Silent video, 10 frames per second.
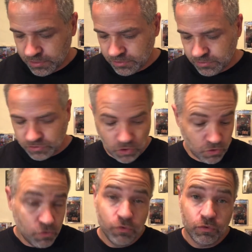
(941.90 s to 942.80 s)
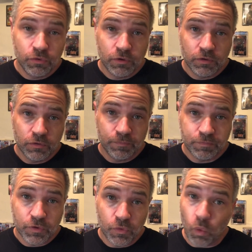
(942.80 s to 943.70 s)
So,
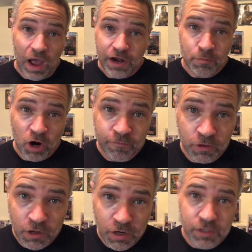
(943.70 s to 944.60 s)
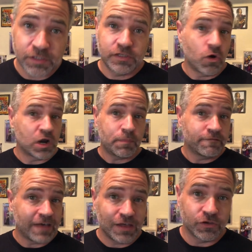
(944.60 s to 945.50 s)
why are Marvel cards going up in
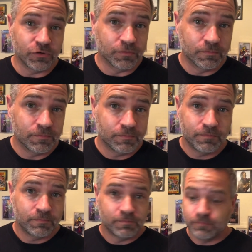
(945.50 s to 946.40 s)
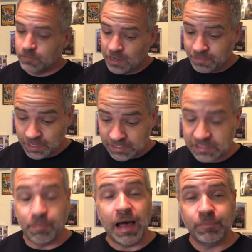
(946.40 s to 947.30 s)
value? I think it's the
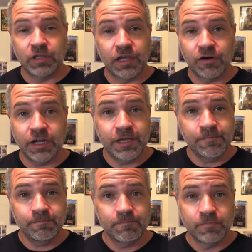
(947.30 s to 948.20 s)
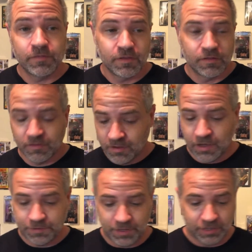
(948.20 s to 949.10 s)
popularity.
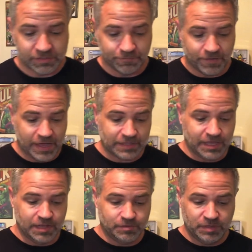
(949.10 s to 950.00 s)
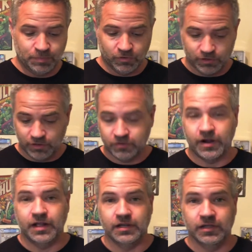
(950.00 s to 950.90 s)
I think it's the fact that people are
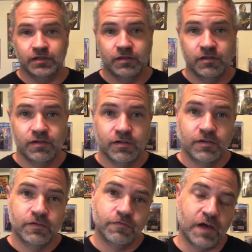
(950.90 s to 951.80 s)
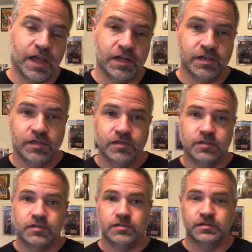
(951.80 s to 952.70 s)
trying to find
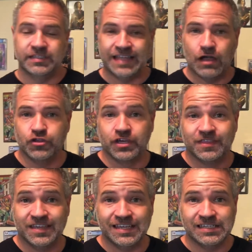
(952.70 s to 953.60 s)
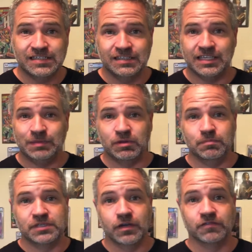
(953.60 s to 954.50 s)
nostalgic things to keep
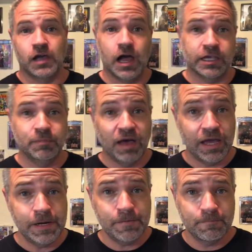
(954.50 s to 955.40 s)
themselves occupied.